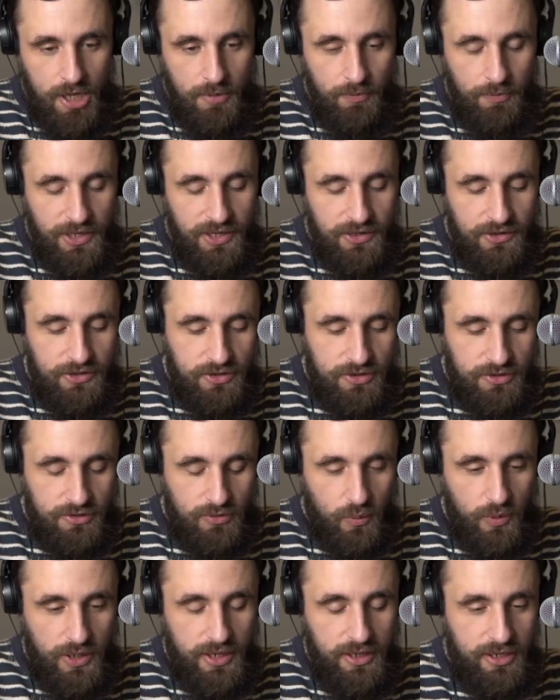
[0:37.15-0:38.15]
Because
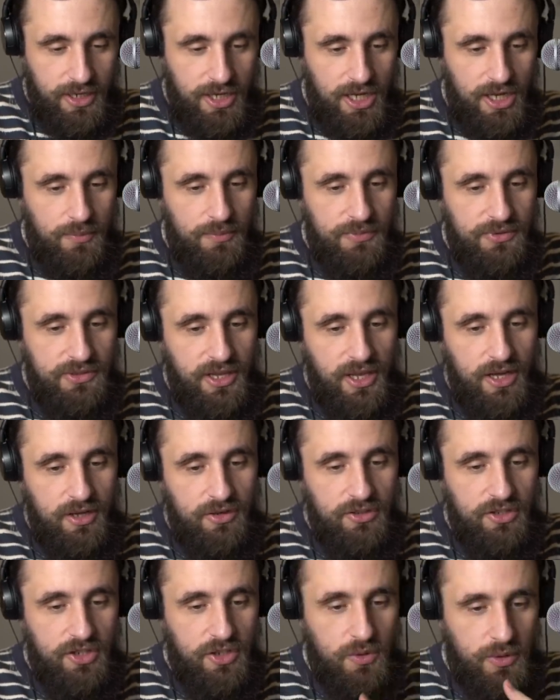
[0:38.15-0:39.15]
when it comes
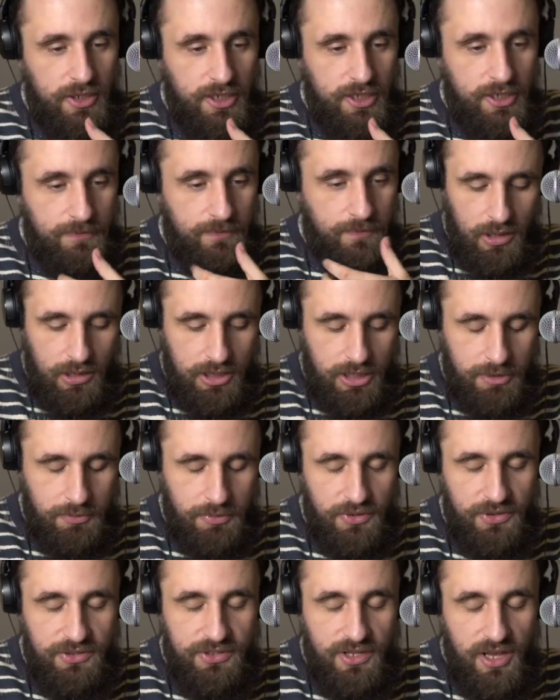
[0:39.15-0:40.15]
down to it,
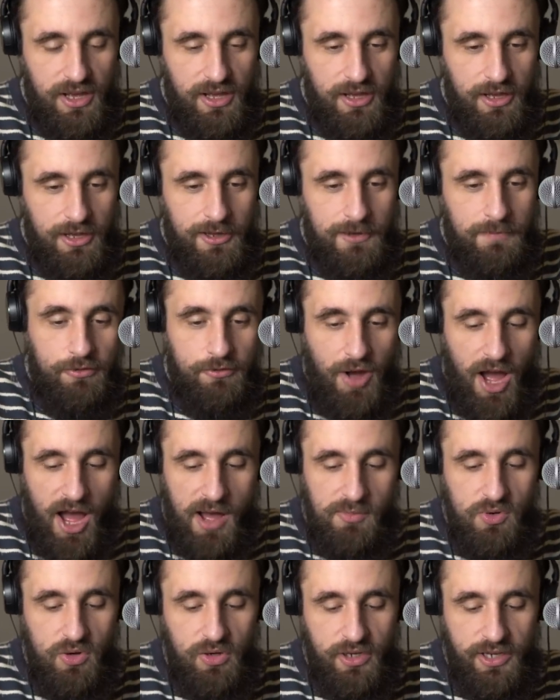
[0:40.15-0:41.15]
liberals are far
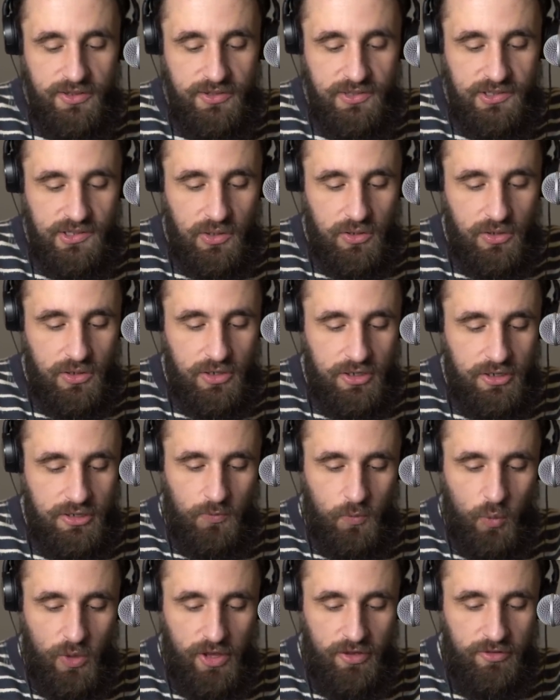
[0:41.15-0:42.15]
more concerned
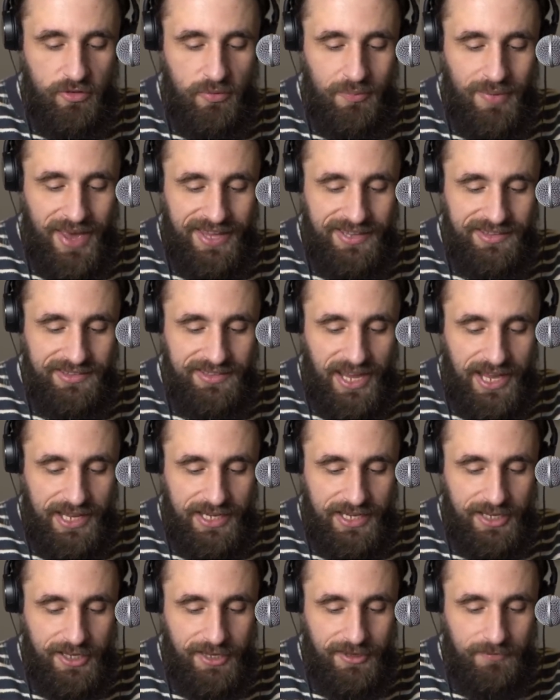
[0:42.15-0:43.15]
with
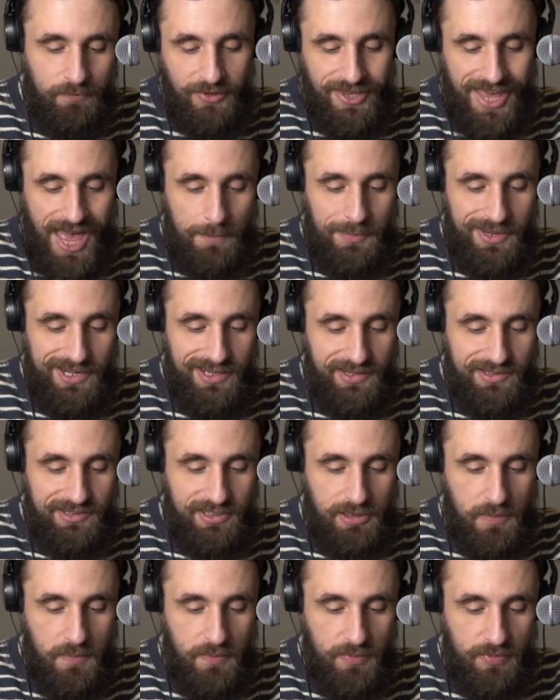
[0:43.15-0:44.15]
maintaining
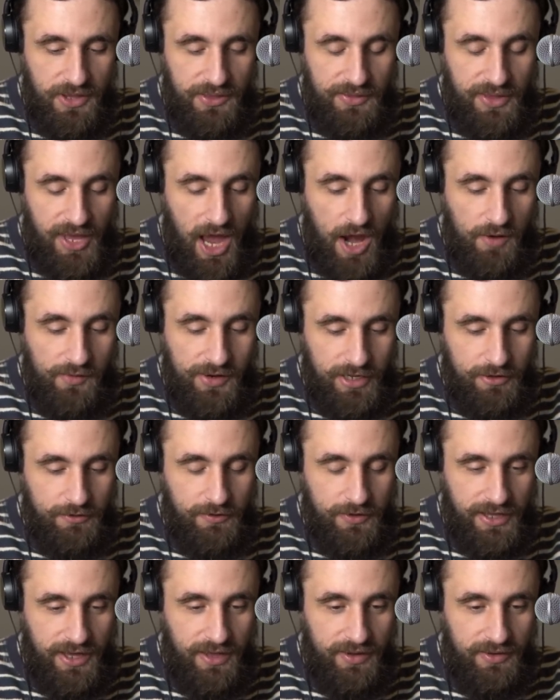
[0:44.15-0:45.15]
capitalism than they are
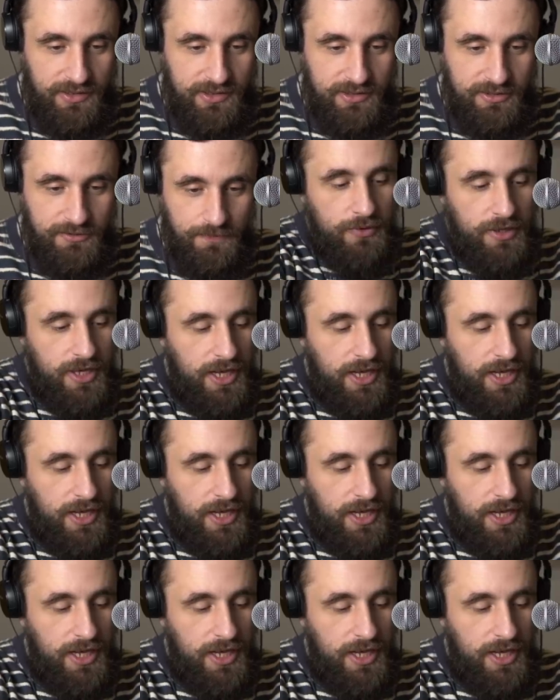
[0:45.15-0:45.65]
anything else.